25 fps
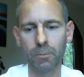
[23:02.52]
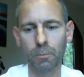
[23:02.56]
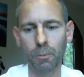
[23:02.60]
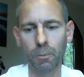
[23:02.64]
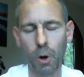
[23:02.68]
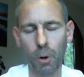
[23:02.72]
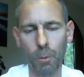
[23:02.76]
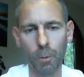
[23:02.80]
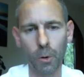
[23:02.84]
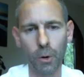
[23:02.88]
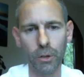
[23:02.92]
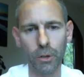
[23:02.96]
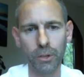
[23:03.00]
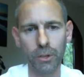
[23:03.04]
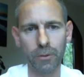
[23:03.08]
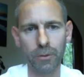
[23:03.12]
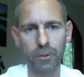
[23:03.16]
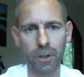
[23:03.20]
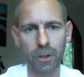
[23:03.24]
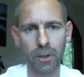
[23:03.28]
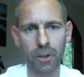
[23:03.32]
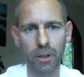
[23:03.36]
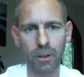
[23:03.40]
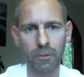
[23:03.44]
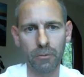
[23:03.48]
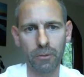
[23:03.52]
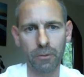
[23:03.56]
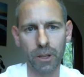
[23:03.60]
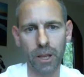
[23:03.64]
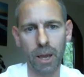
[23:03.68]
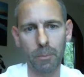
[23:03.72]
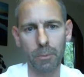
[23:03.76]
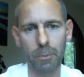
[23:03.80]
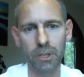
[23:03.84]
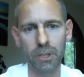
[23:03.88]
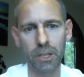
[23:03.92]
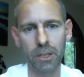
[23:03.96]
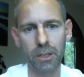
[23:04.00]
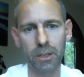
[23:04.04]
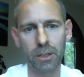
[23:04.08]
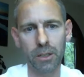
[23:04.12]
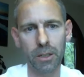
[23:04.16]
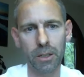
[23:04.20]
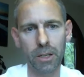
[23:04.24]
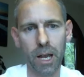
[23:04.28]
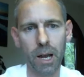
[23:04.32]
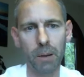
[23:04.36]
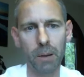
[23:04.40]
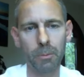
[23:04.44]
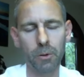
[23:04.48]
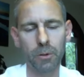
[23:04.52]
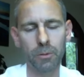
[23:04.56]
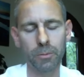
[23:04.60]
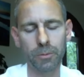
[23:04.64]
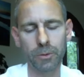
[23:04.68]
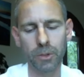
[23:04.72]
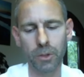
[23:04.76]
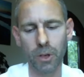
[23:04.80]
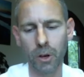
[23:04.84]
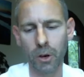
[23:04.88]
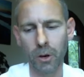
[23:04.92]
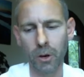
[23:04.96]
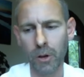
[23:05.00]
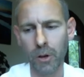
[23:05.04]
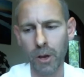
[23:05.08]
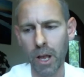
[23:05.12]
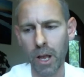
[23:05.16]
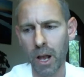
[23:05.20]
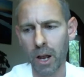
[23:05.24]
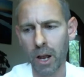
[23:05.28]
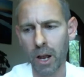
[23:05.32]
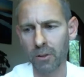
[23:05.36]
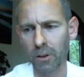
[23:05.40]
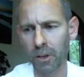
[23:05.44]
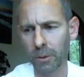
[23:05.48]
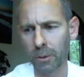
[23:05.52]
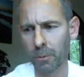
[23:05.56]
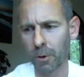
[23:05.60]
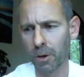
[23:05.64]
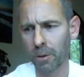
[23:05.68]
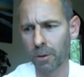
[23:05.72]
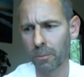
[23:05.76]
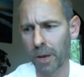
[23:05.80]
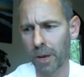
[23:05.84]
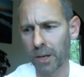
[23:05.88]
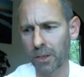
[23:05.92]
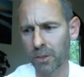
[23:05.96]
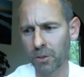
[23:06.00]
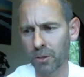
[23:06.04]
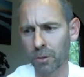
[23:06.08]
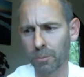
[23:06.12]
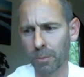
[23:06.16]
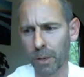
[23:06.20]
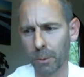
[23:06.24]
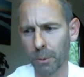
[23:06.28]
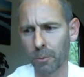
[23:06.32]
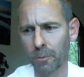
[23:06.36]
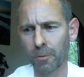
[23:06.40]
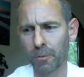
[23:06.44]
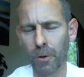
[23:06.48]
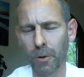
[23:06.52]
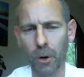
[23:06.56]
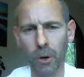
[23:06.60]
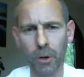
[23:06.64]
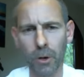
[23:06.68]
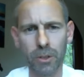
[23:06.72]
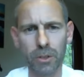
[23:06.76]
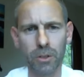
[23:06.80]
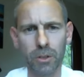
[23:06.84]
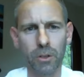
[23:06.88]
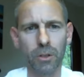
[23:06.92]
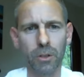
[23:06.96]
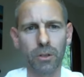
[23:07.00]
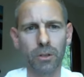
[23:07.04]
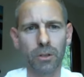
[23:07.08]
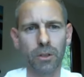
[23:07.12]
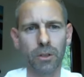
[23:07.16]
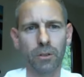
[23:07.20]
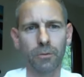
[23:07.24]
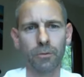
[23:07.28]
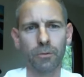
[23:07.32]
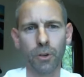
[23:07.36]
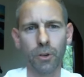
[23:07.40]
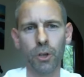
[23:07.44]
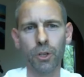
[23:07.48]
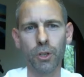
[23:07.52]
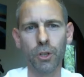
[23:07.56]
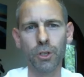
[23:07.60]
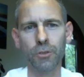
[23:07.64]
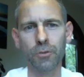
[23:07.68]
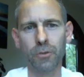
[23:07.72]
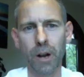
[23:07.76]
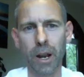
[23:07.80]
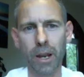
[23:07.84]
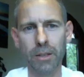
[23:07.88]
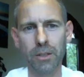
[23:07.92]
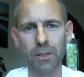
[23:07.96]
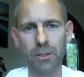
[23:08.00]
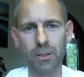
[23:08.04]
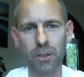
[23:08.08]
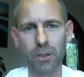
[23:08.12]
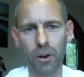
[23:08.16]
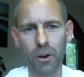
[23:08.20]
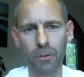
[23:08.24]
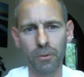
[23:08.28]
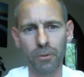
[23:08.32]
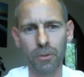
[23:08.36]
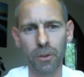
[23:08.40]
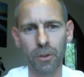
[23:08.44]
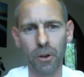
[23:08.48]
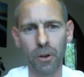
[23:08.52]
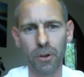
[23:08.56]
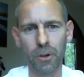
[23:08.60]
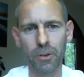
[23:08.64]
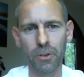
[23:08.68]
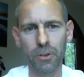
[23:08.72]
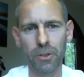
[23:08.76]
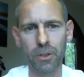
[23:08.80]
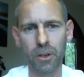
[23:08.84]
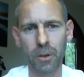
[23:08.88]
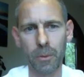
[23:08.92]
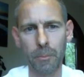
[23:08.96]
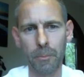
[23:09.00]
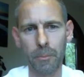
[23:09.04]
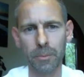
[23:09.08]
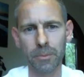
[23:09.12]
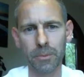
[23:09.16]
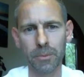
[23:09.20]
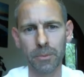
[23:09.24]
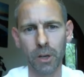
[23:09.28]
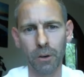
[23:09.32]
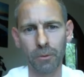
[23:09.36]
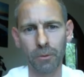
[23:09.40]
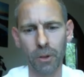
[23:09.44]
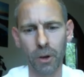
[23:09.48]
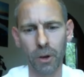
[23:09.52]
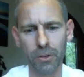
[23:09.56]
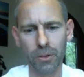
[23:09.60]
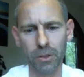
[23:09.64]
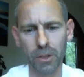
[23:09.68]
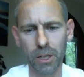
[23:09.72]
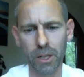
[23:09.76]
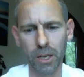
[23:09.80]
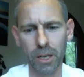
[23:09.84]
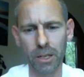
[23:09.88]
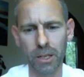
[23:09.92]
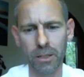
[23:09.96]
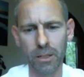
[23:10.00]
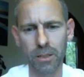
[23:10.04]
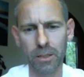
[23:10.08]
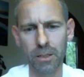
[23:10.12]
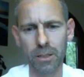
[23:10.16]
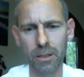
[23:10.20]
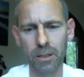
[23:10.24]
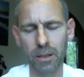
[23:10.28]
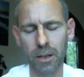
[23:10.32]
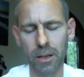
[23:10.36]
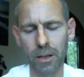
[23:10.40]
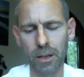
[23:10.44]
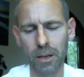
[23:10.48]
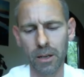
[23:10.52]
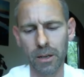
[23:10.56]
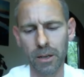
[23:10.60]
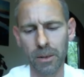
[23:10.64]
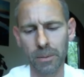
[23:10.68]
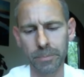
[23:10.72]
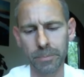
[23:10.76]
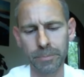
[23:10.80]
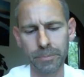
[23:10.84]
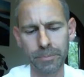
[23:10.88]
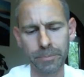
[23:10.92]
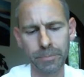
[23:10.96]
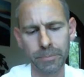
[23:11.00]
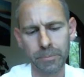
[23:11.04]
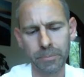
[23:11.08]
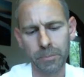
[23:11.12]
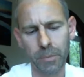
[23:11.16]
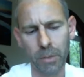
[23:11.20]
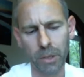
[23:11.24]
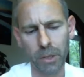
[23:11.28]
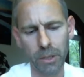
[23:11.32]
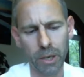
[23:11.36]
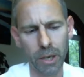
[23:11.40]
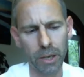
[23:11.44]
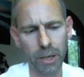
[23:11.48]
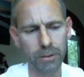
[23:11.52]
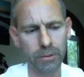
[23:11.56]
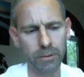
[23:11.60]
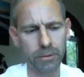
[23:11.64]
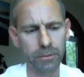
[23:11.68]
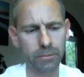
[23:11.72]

what works for that particular couple. So I really want to make sure people focus on conversion rates of those leads. But yeah,